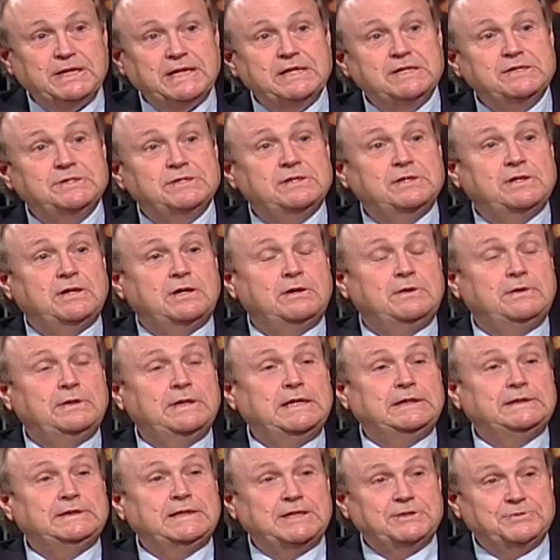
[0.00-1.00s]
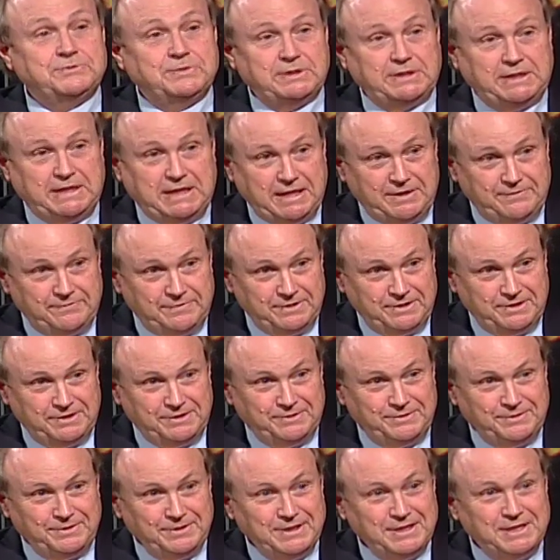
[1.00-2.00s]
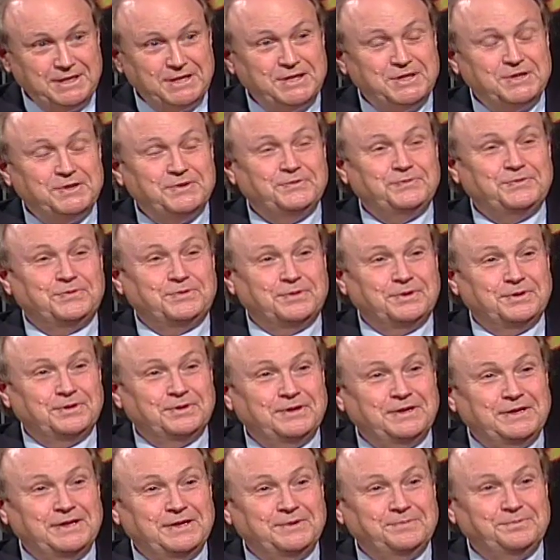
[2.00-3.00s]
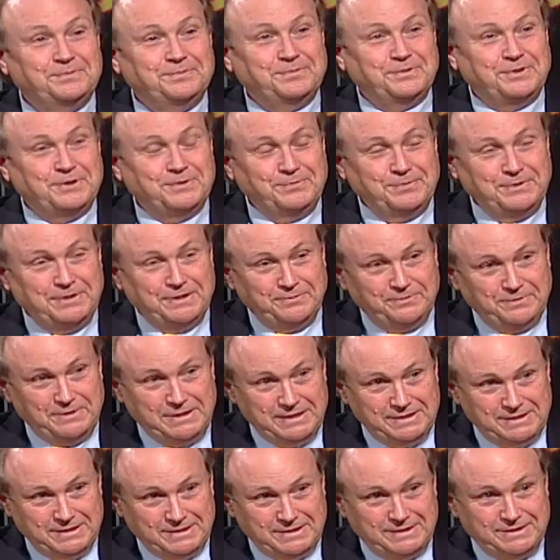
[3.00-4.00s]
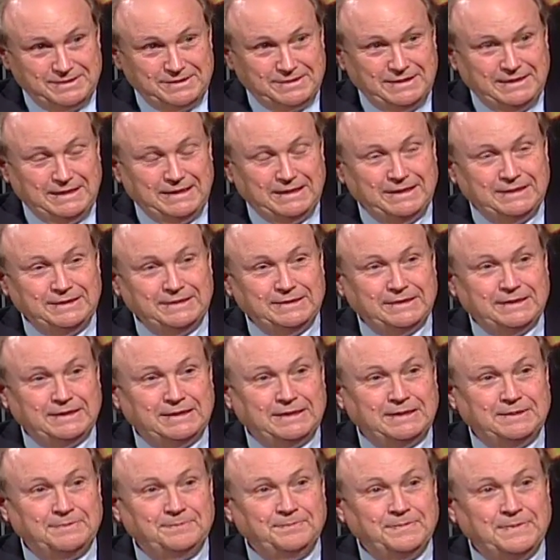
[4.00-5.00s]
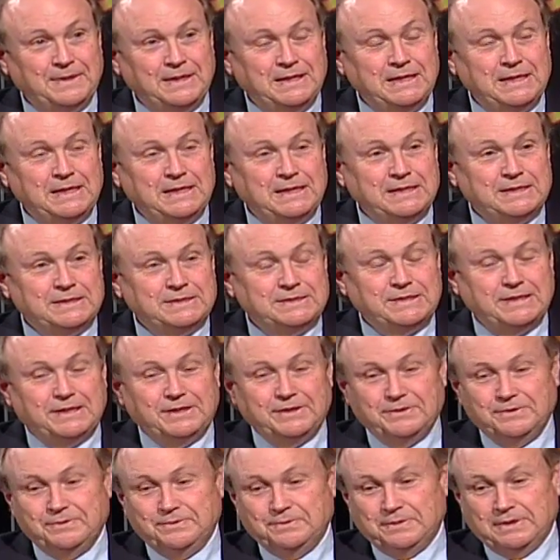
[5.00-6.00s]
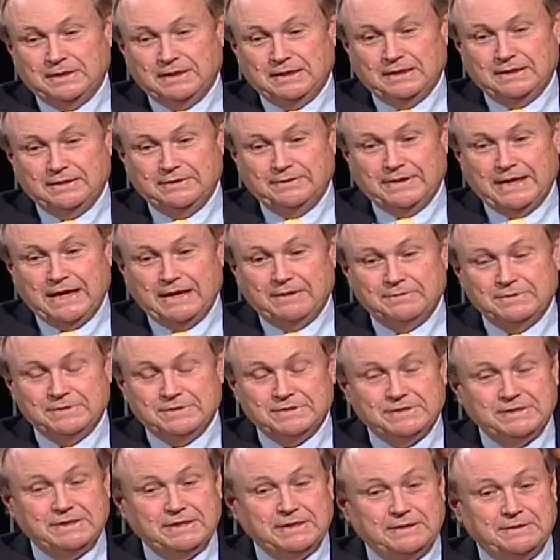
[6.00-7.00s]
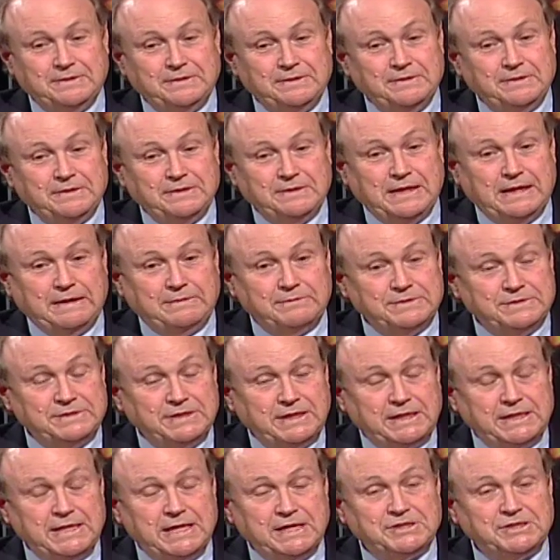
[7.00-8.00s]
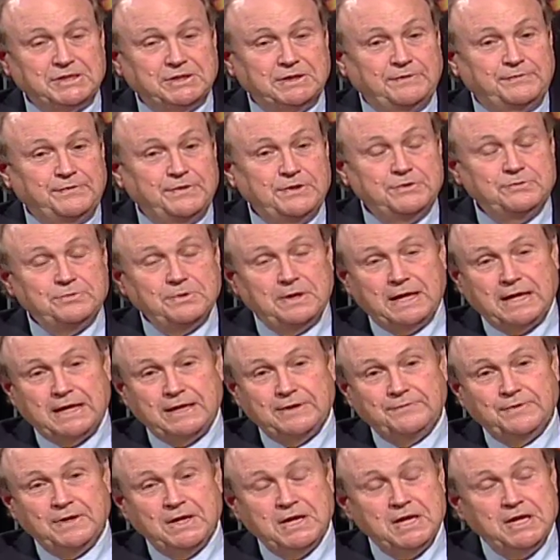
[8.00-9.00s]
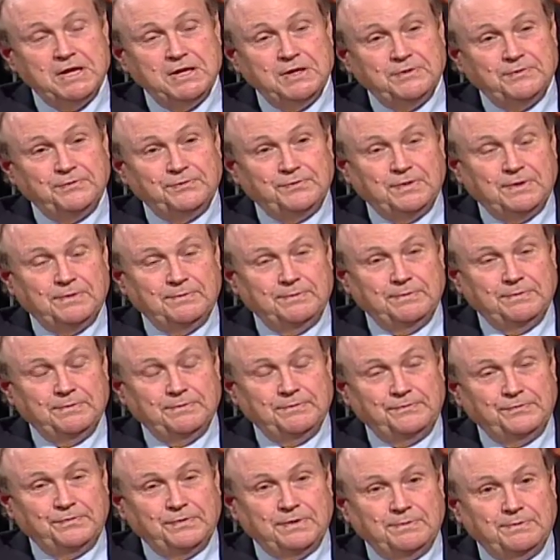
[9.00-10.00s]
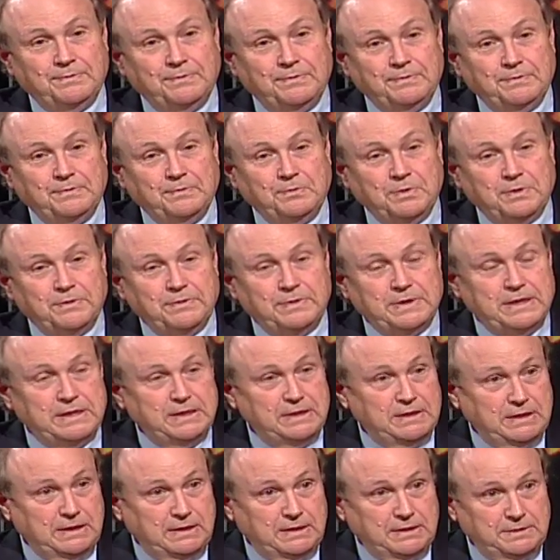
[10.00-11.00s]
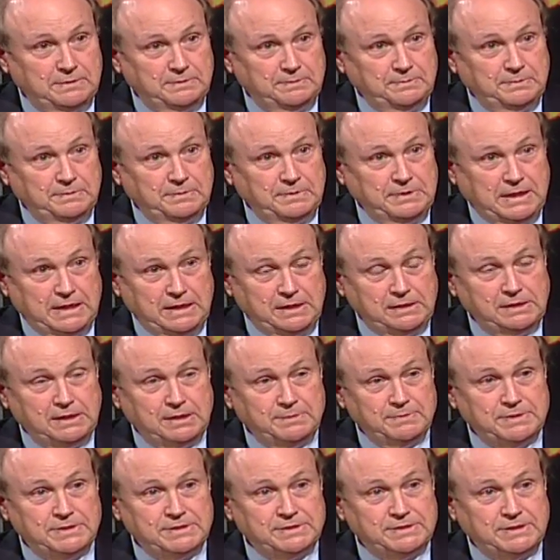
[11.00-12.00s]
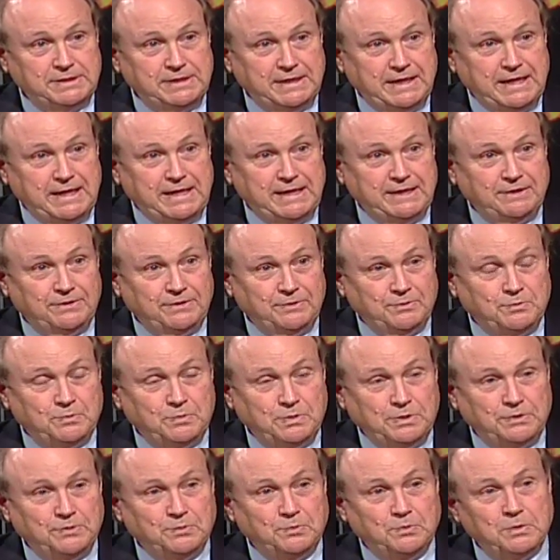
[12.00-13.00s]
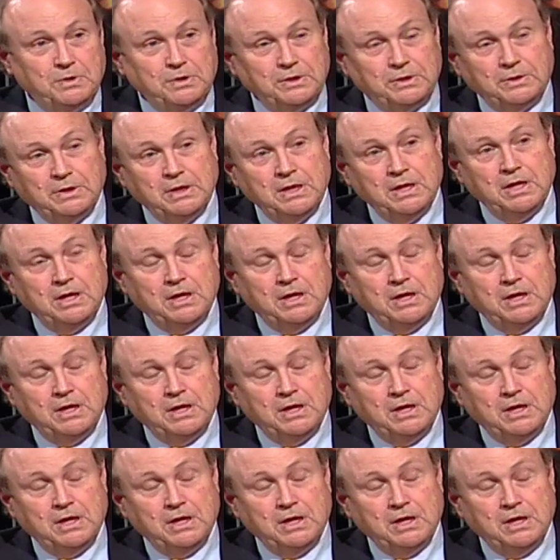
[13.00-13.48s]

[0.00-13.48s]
Which I used to call Electric Avenue. For appropriate reasons, and that was the connection. If you drive from where the yacht club is today on the water,